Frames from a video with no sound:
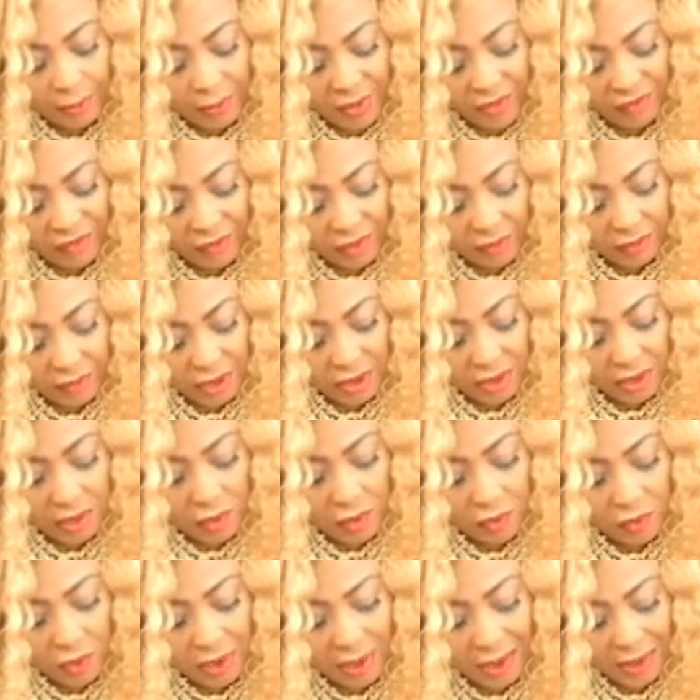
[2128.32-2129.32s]
perform it
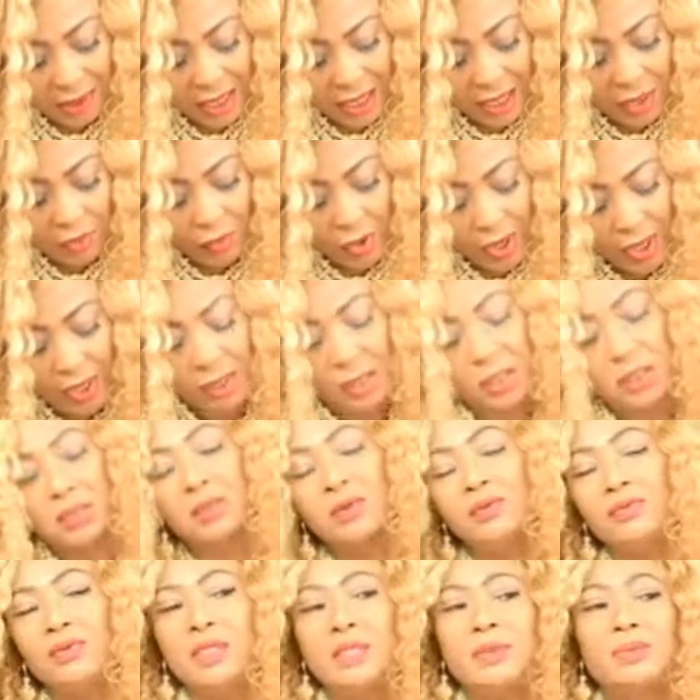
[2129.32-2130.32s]
with an
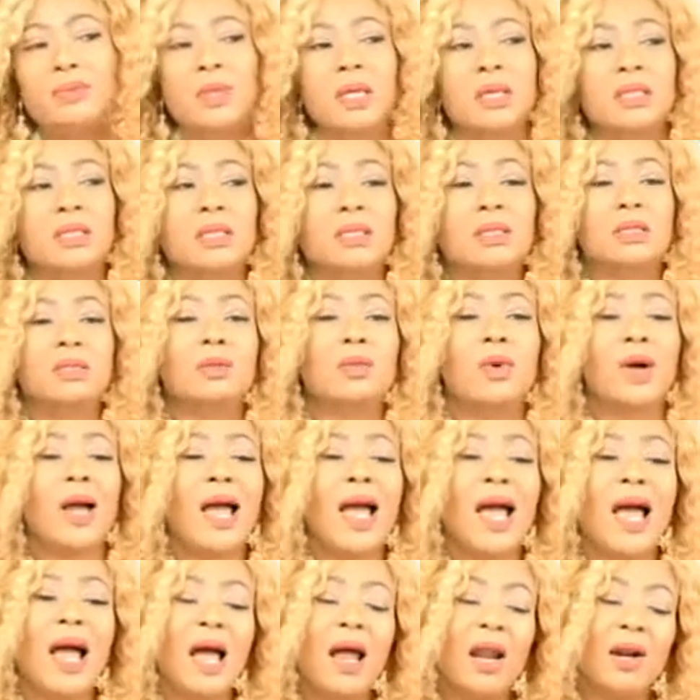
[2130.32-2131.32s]
awareness of his presence? So
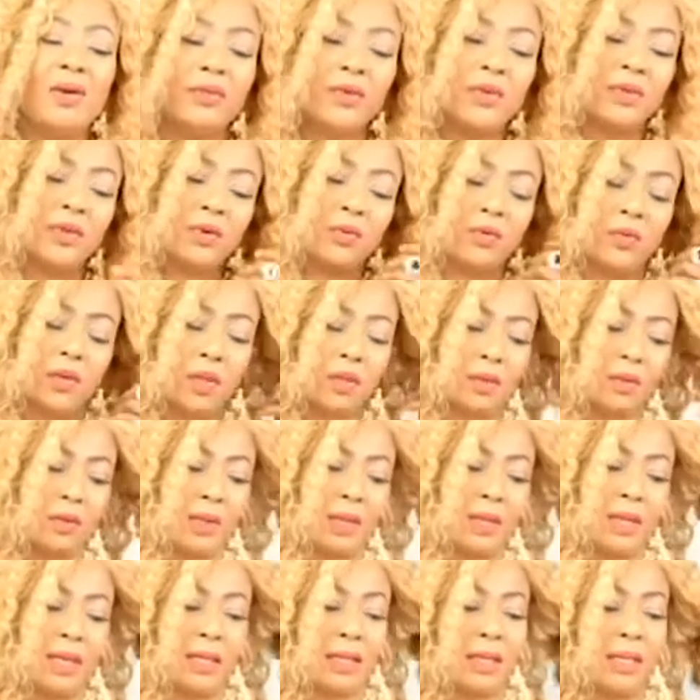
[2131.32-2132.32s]
everything we're
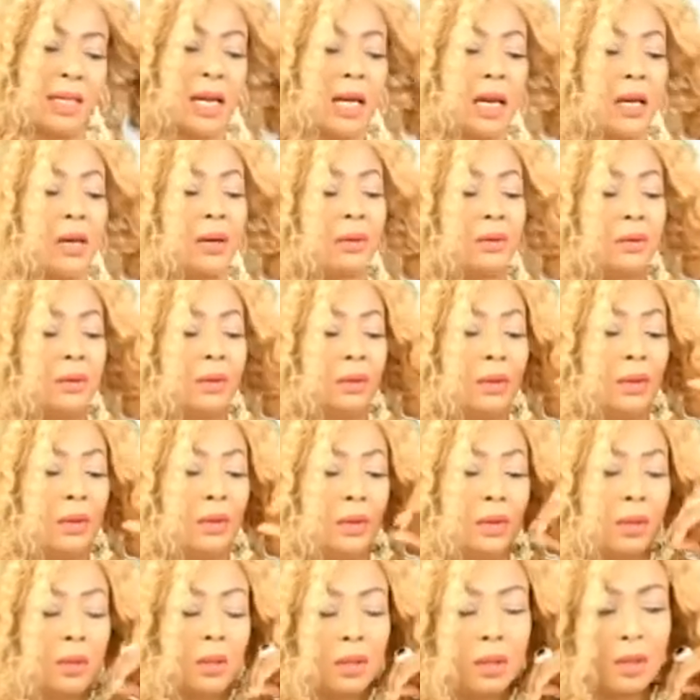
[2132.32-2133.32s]
doing, like now,
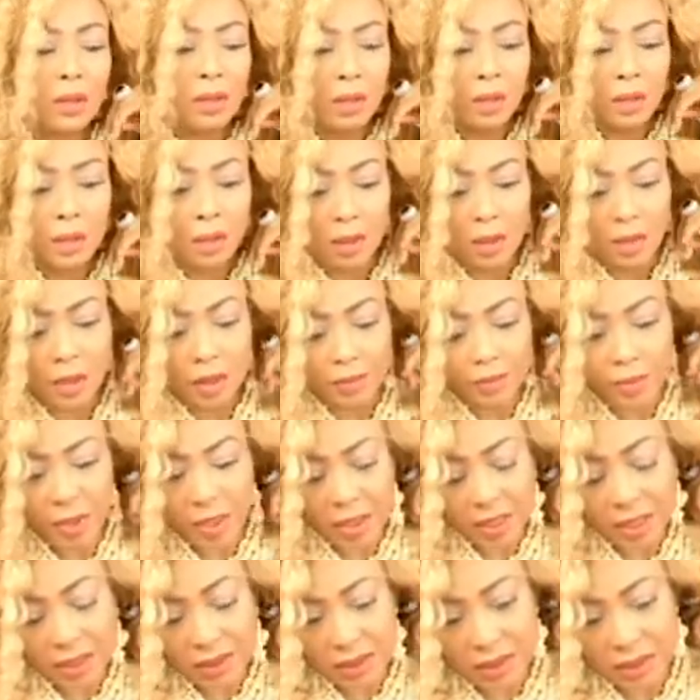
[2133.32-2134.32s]
I'm
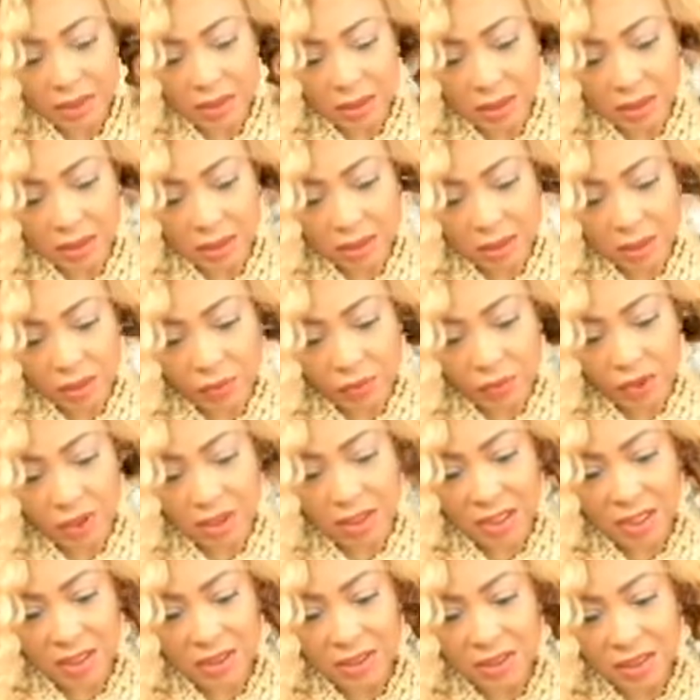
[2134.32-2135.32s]
here, sitting here, we're
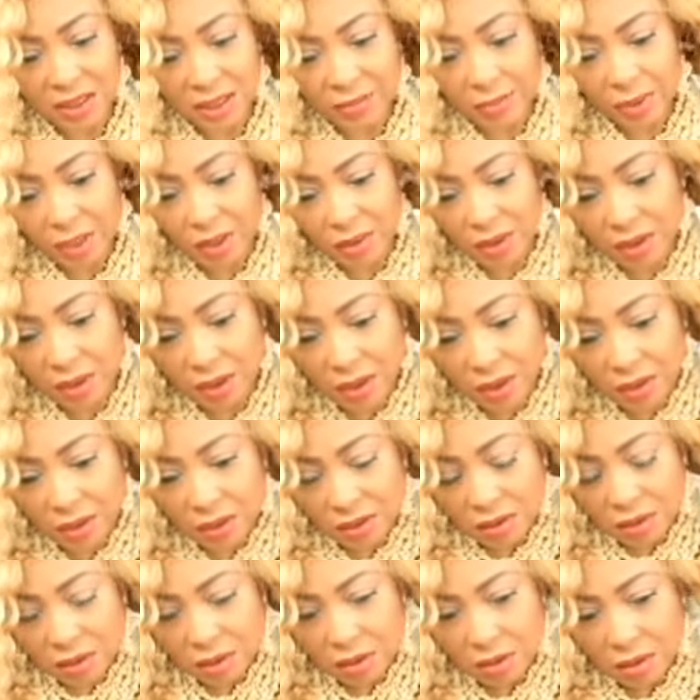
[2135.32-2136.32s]
chatting about
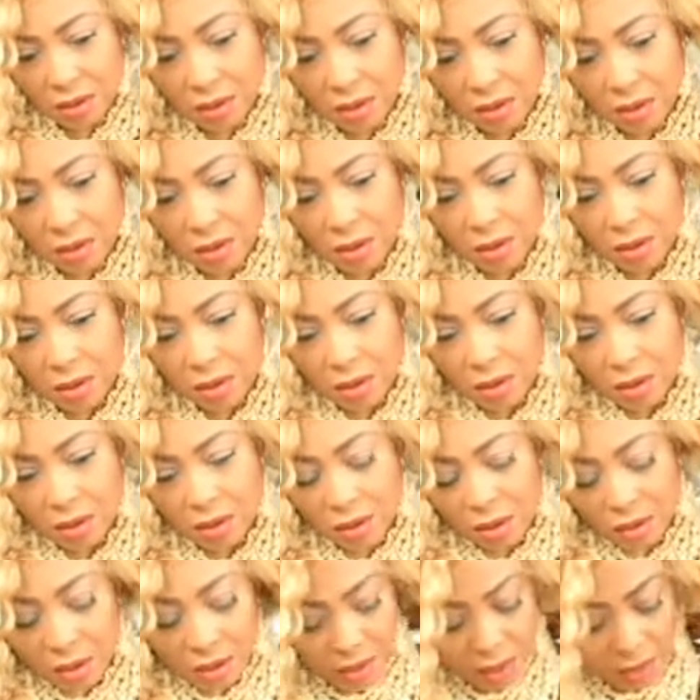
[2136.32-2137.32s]
this.
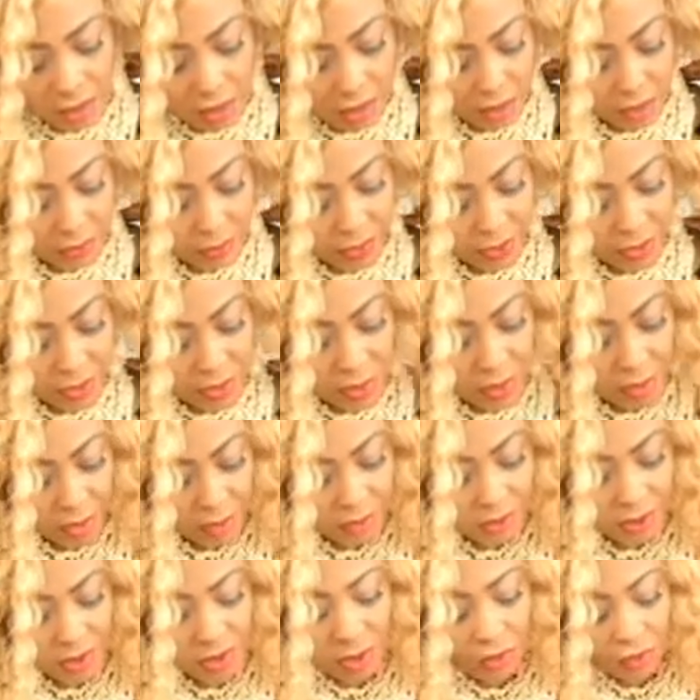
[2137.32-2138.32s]
it
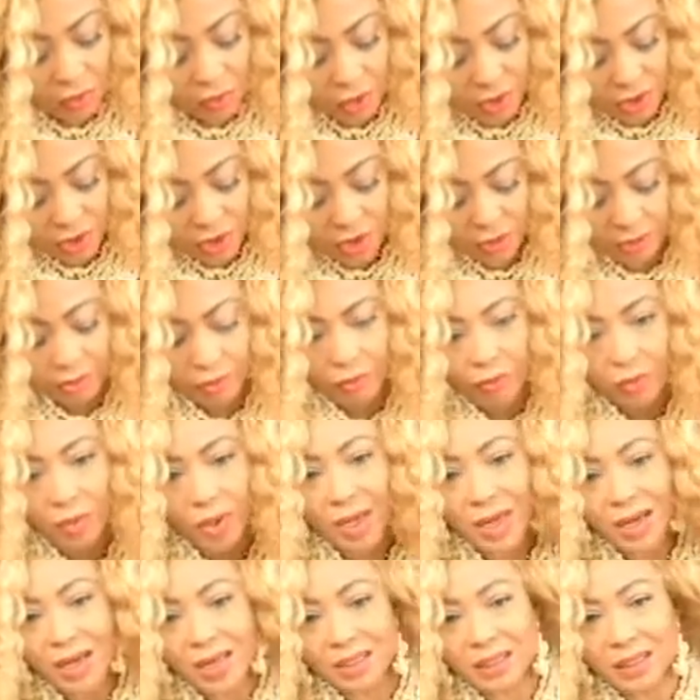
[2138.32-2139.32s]
becomes a worship
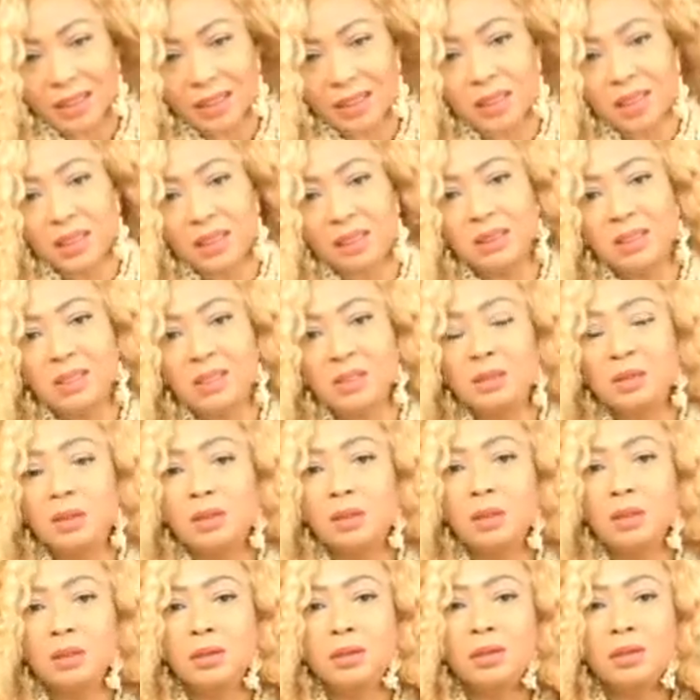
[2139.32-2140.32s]
when I dedicate it to
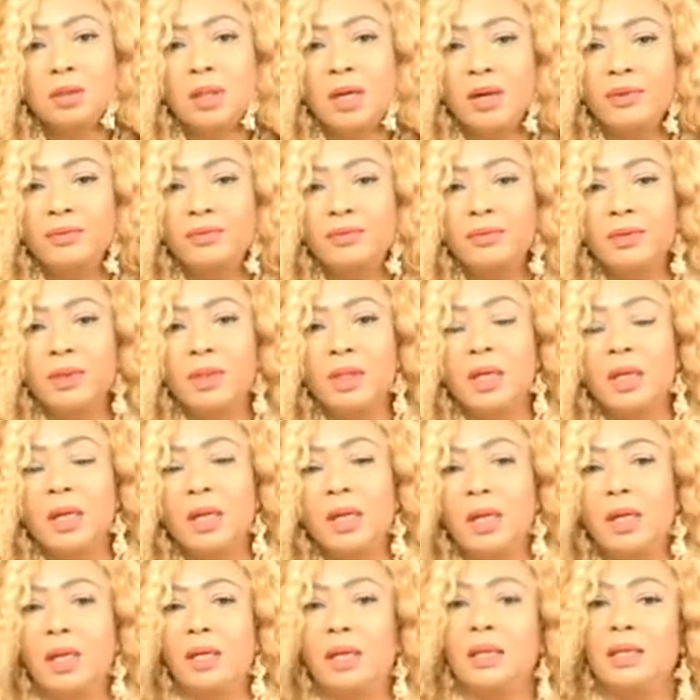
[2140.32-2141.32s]
God. So I've
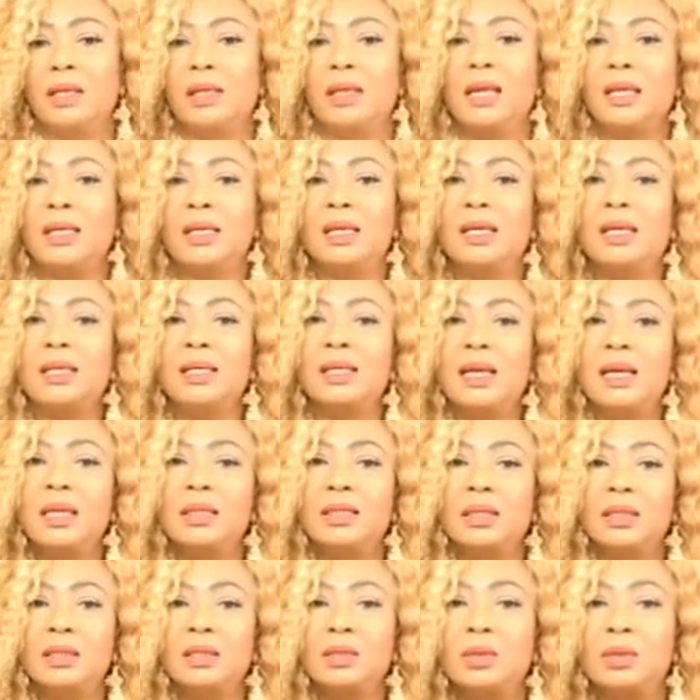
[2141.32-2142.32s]

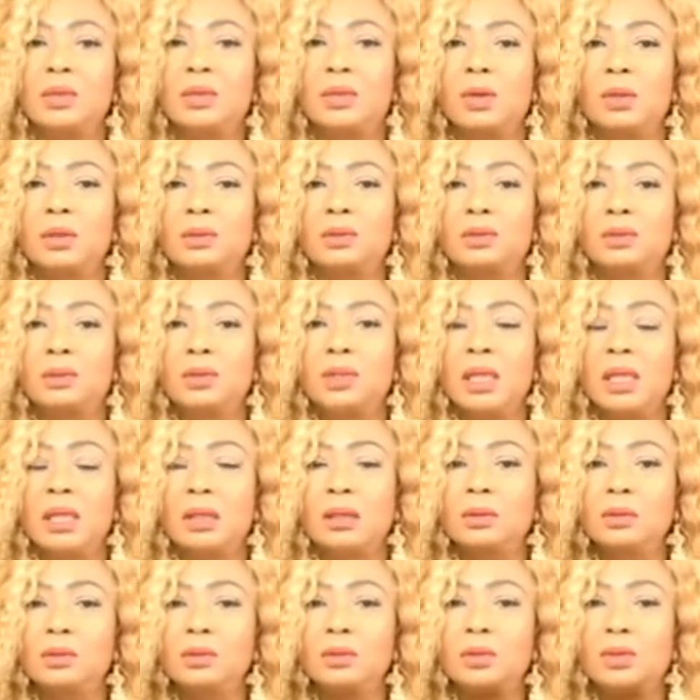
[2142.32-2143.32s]
dedicated this to God to take
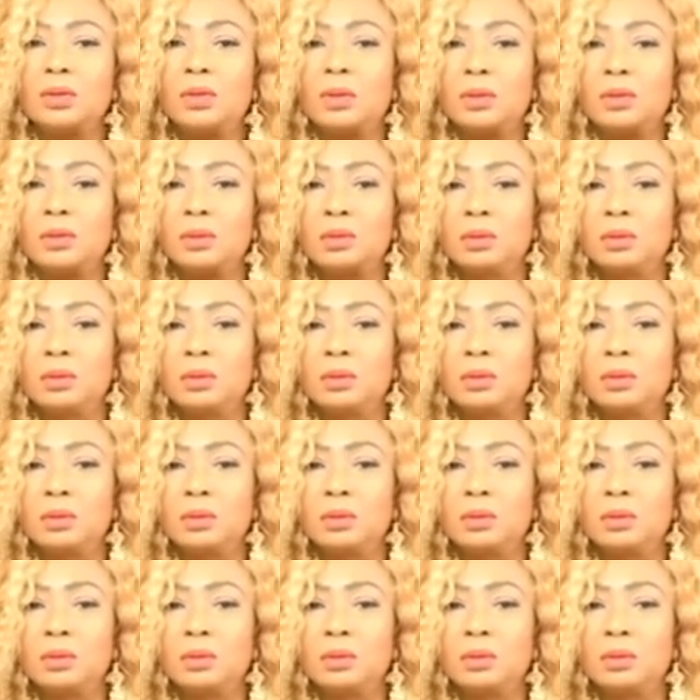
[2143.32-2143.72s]
control,